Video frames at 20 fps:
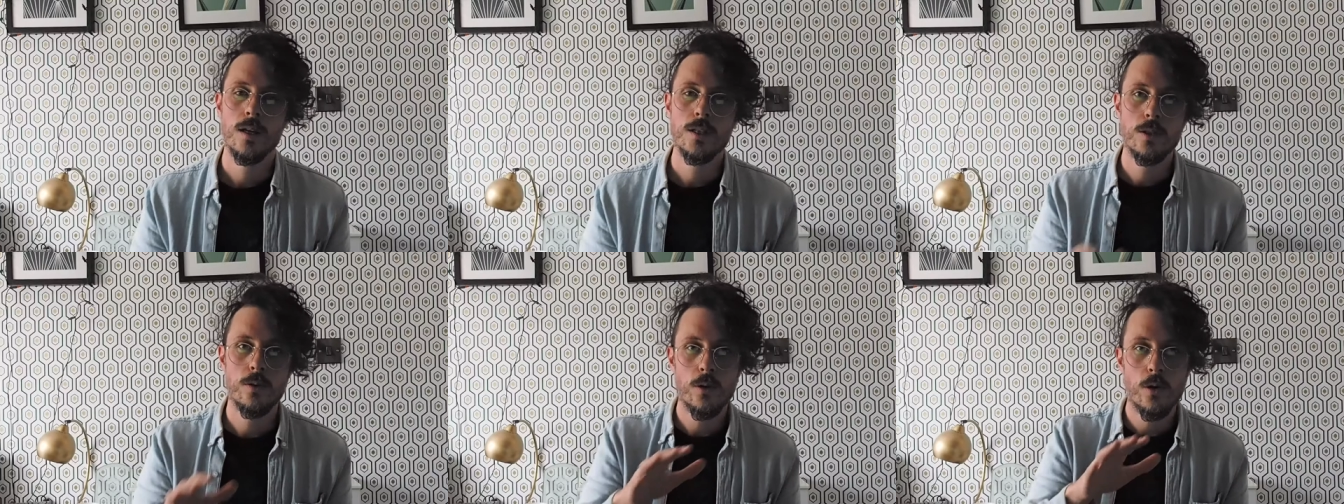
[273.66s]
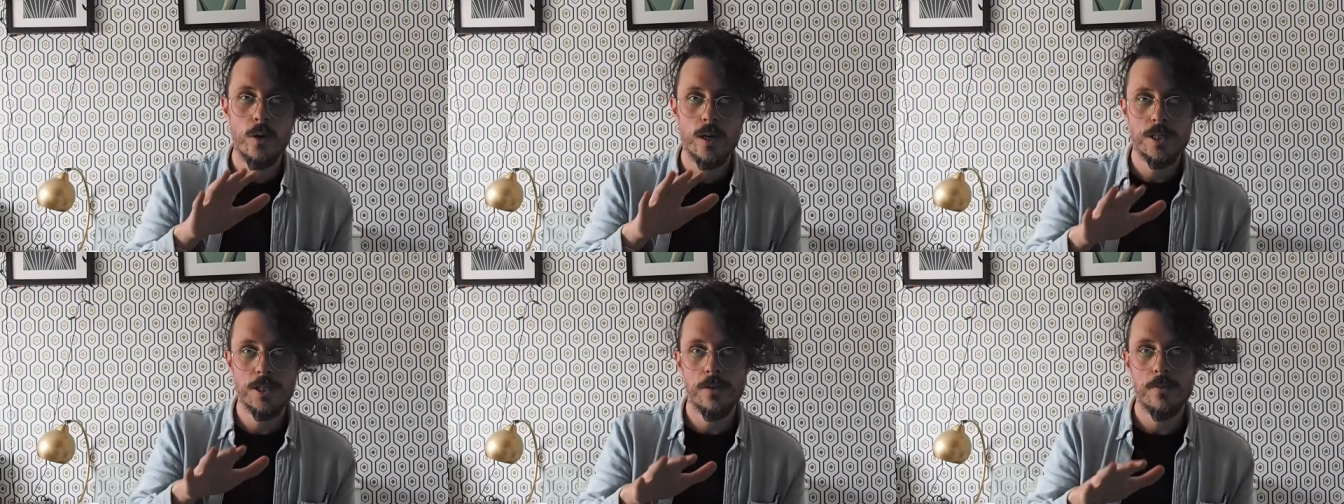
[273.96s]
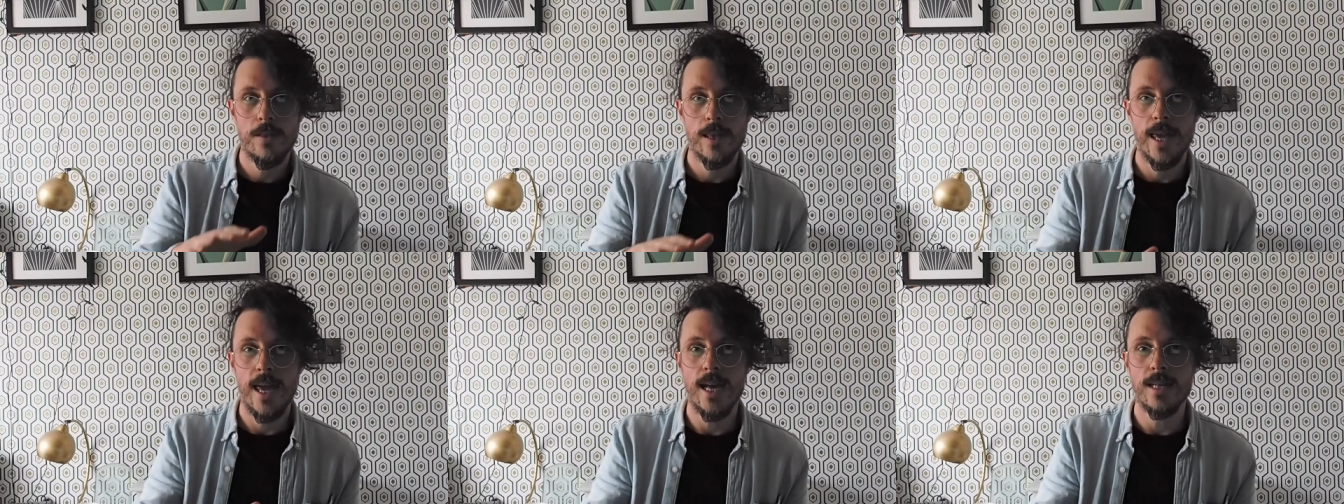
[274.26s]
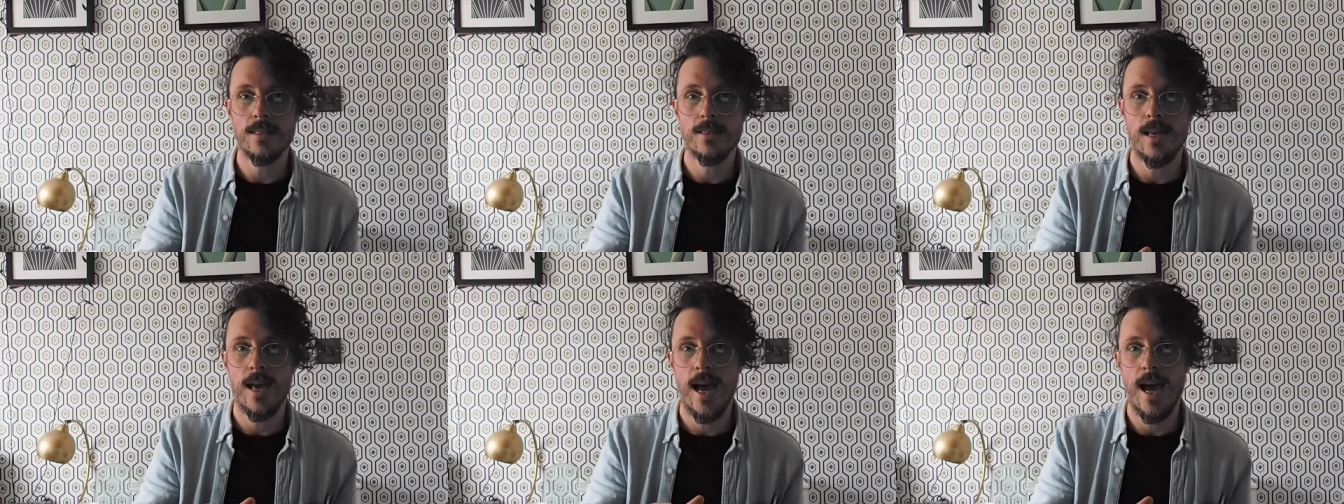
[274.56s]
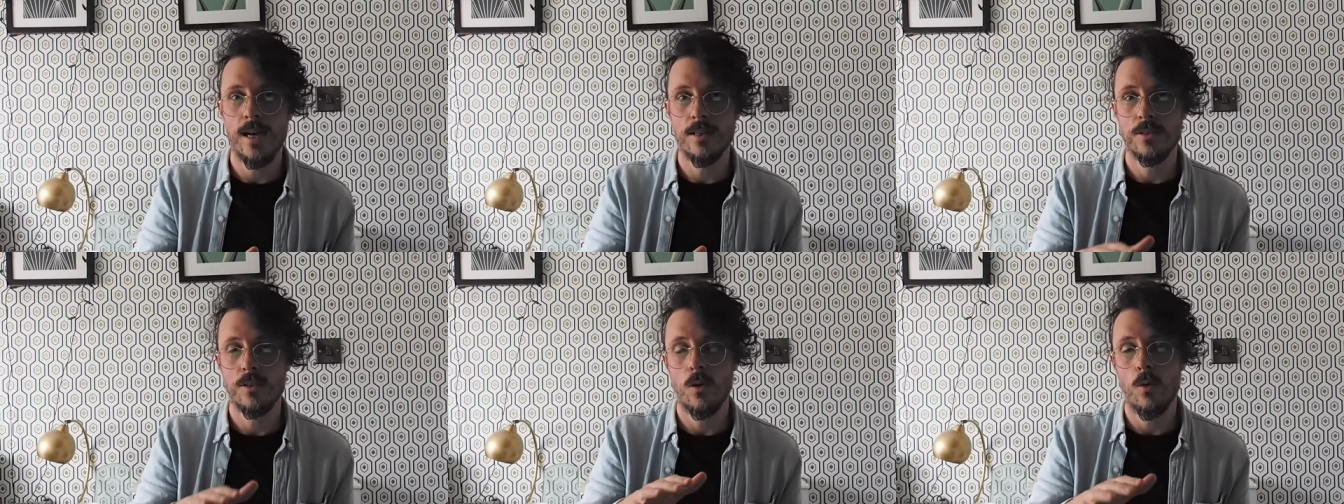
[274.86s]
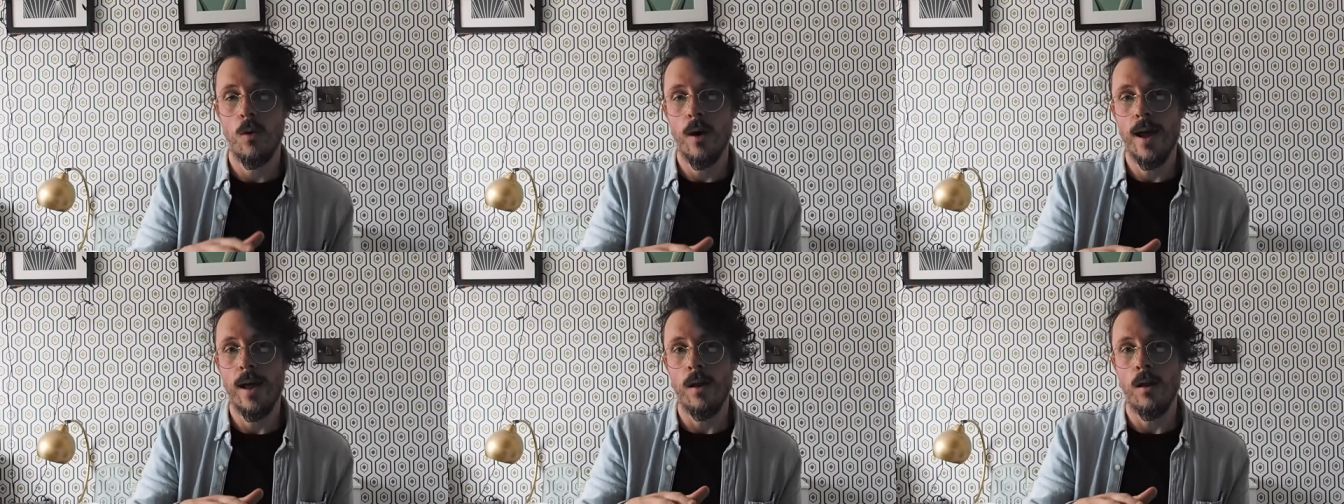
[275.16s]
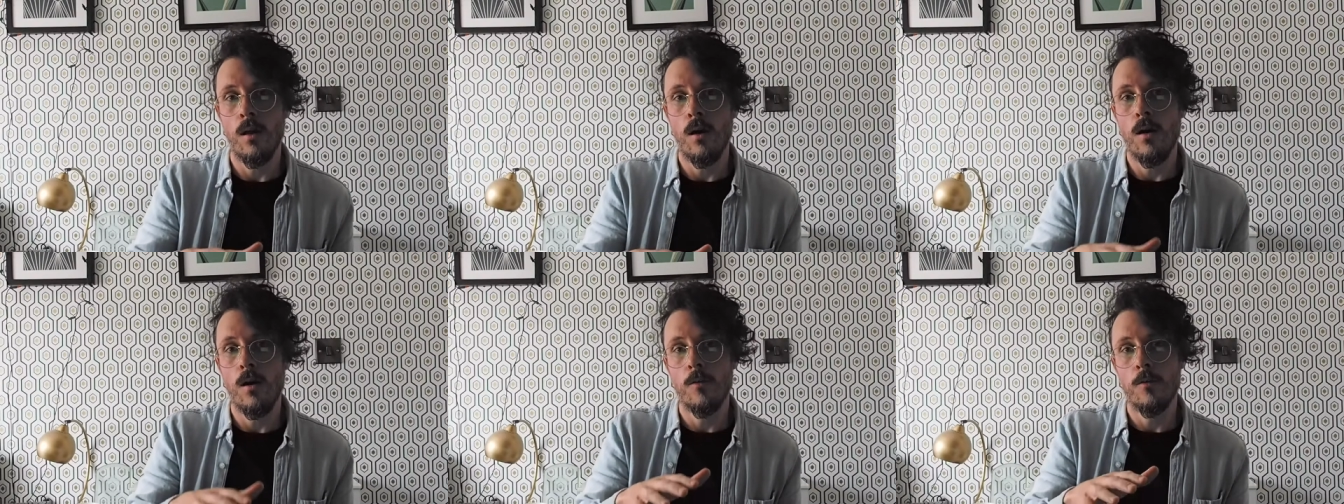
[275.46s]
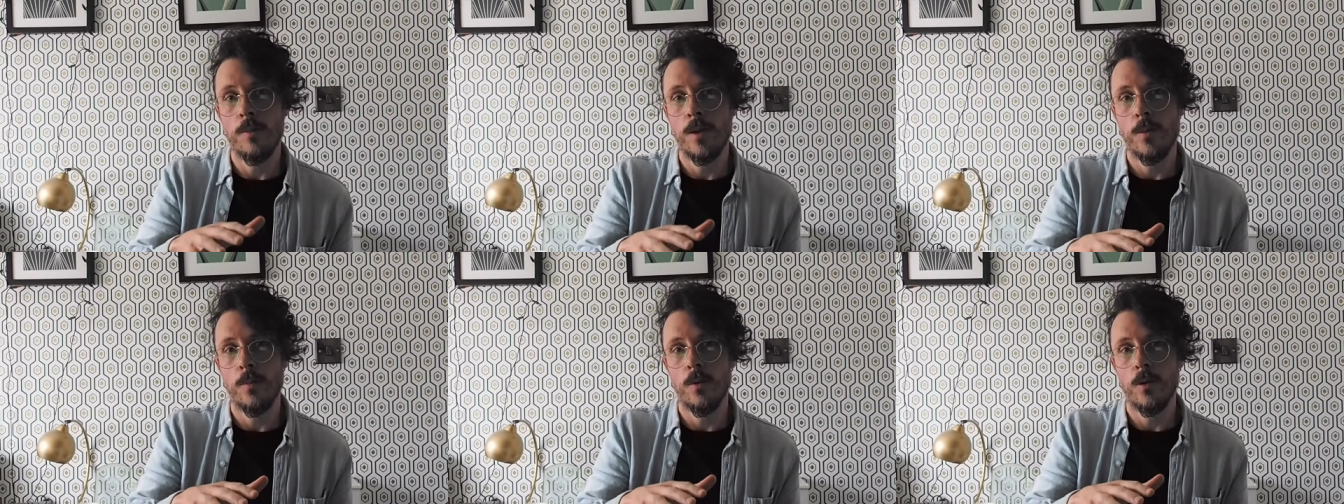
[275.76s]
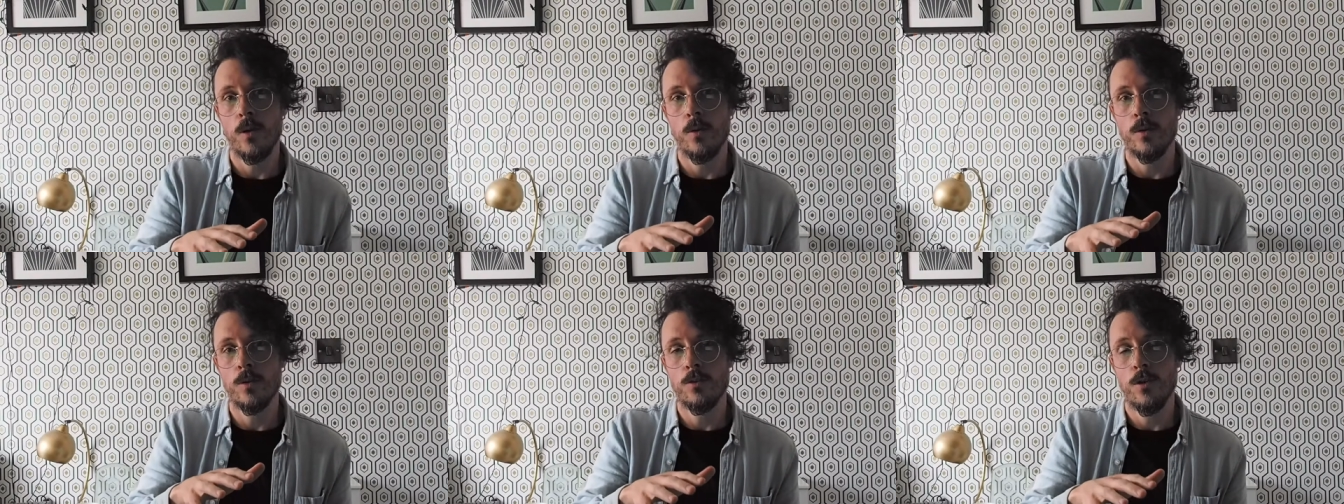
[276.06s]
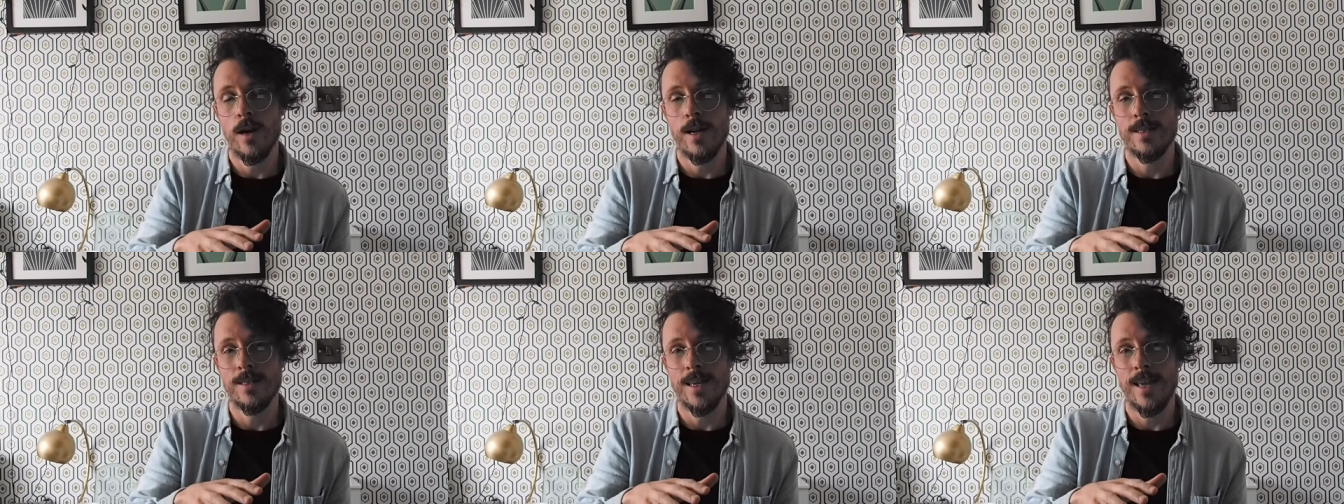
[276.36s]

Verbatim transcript: So, a question that gets asked quite a lot of people who are trying